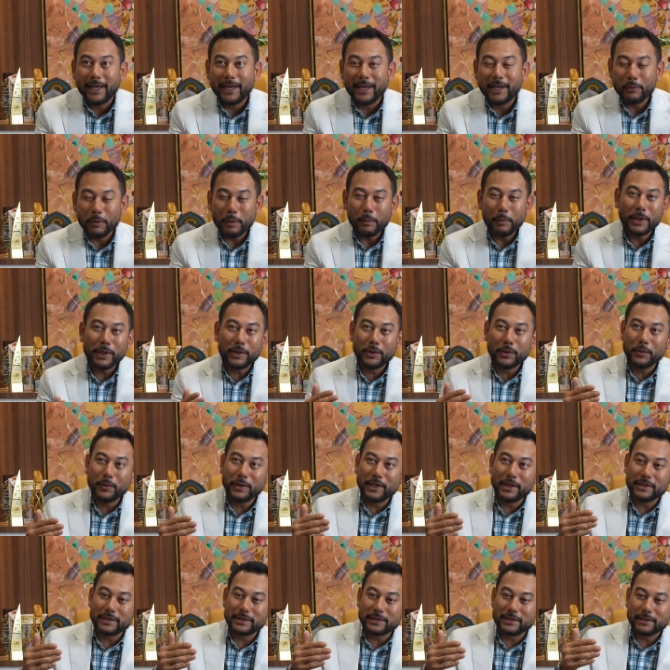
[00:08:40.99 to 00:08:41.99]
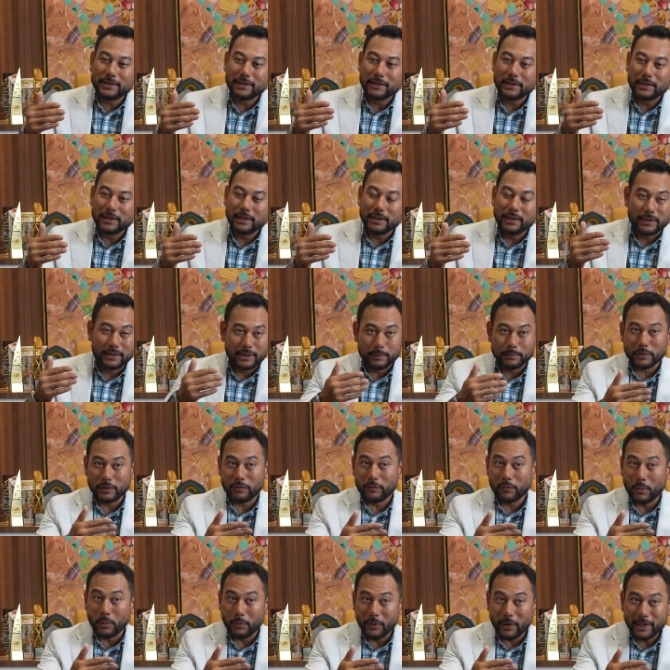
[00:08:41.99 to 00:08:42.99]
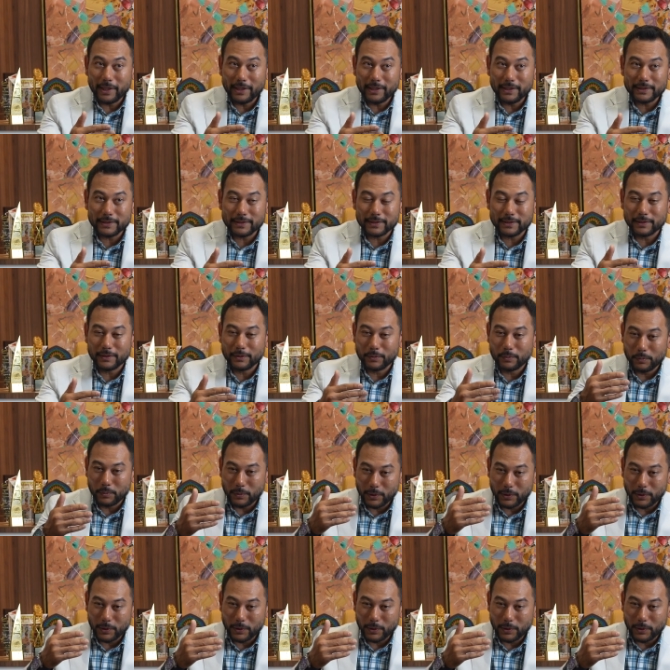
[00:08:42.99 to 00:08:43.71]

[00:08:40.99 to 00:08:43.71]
And what we do is, in terms of awareness,